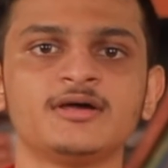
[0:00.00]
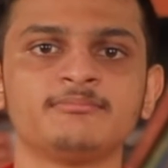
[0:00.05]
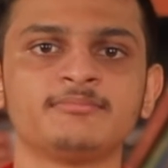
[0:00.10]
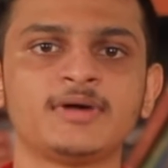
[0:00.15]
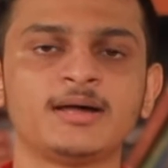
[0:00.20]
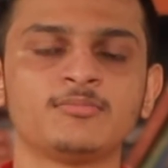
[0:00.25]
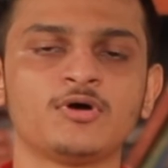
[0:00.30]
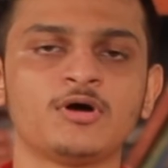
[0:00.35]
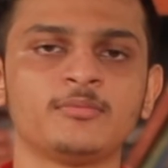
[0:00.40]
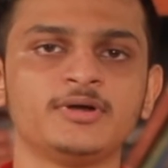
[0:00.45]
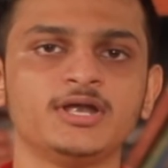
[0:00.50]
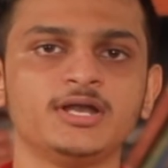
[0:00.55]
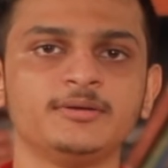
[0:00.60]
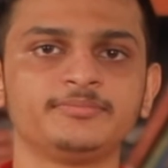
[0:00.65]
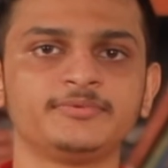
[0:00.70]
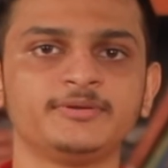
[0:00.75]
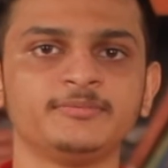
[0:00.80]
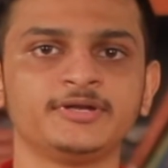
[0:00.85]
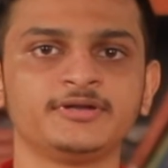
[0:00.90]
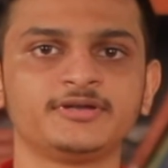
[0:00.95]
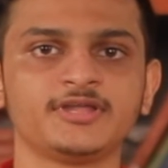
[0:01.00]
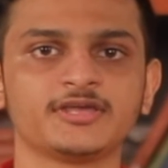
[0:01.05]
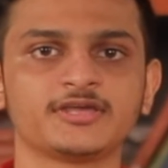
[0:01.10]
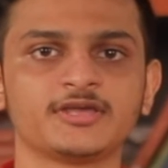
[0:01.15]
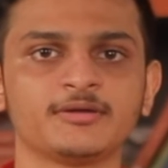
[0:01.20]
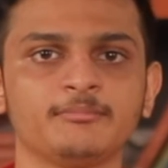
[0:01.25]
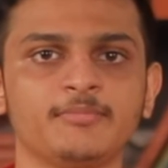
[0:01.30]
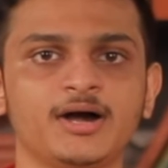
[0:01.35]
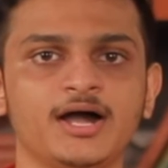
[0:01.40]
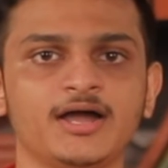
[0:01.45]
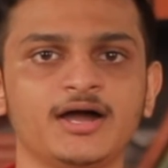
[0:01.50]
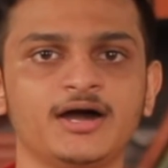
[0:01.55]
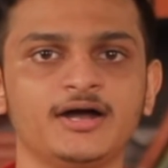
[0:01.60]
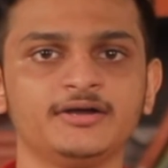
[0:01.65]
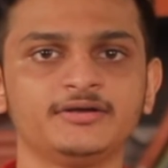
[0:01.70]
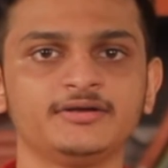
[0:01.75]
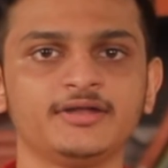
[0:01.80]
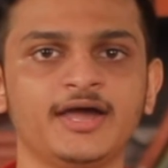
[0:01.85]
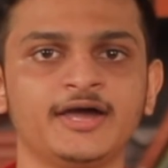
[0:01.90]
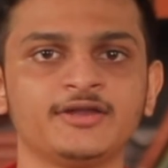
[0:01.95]
my mom helped me taking by
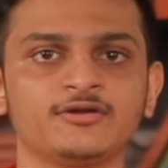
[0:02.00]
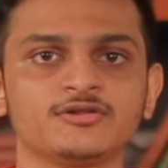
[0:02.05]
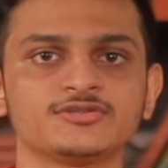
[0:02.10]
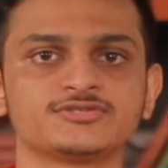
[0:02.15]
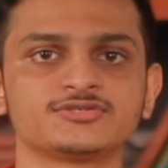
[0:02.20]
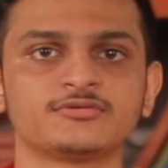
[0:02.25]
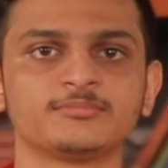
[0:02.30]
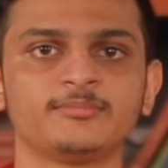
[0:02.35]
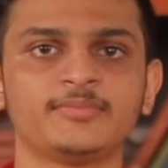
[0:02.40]
heart, and also